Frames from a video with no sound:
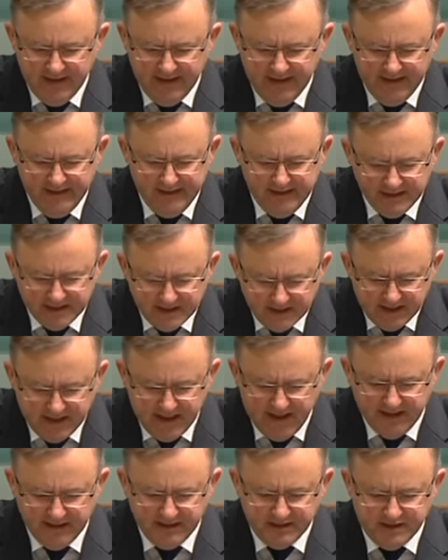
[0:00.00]
in this
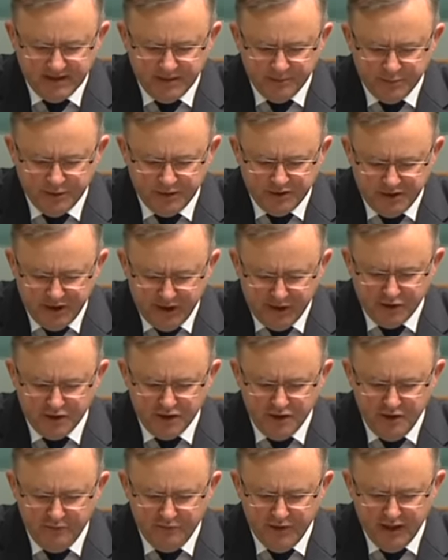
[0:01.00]
case the
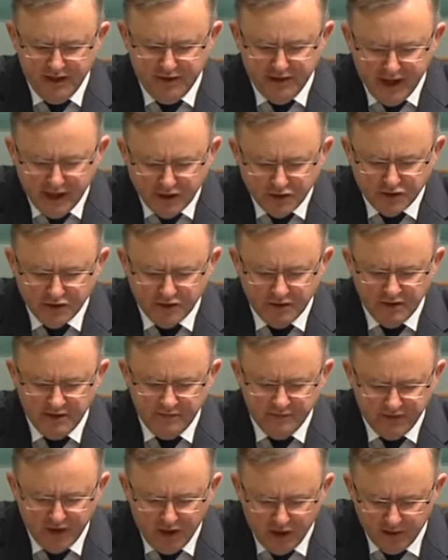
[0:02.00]
protection of our natural
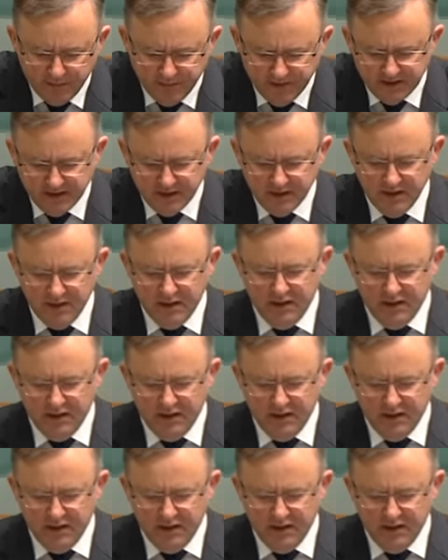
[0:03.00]
environment,